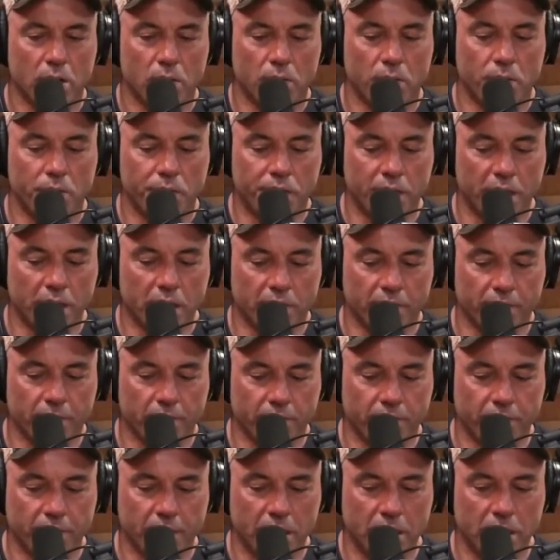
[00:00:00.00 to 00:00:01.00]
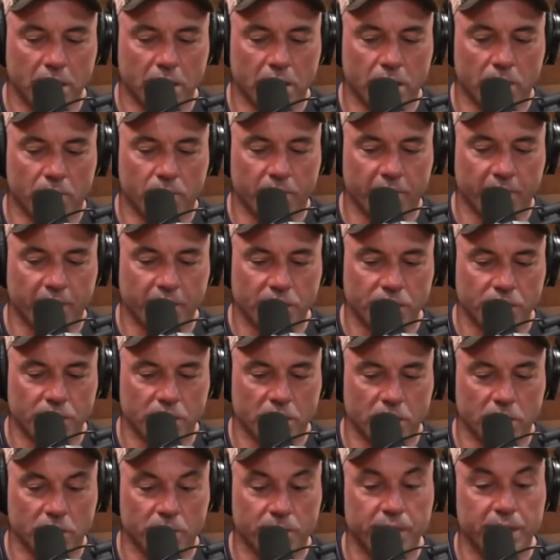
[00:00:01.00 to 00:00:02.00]
What we think of over here, a
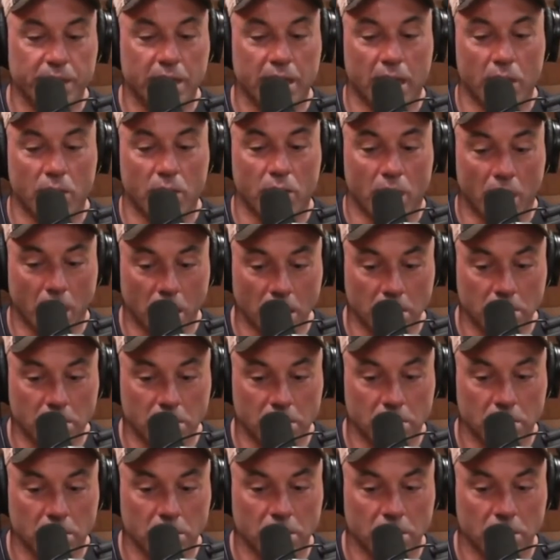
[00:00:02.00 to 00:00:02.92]
professional hunter would be a guy who hunts.